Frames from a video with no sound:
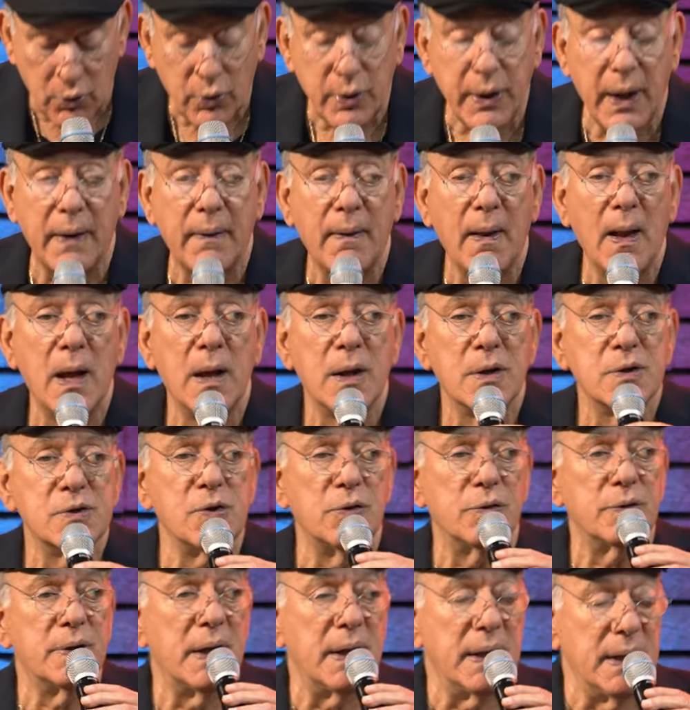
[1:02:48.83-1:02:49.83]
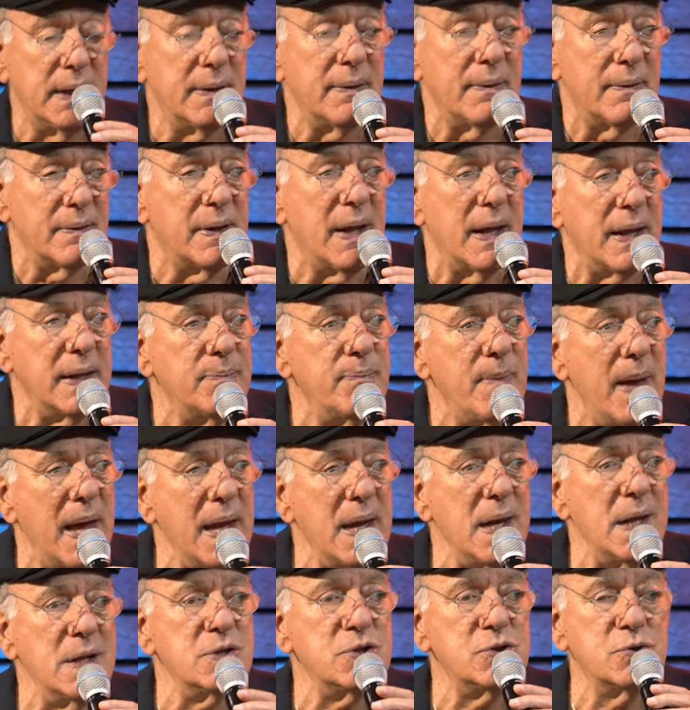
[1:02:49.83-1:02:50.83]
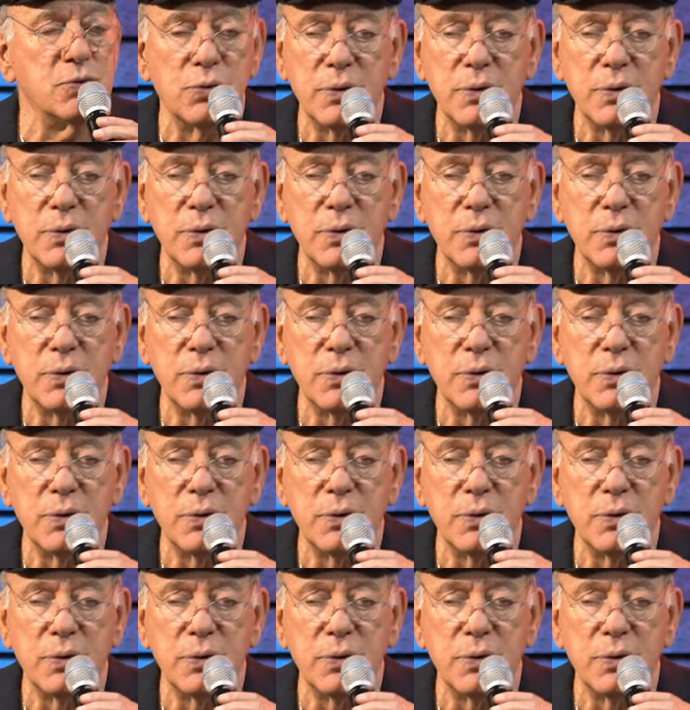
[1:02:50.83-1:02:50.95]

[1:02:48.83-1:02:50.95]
Okay, so they managed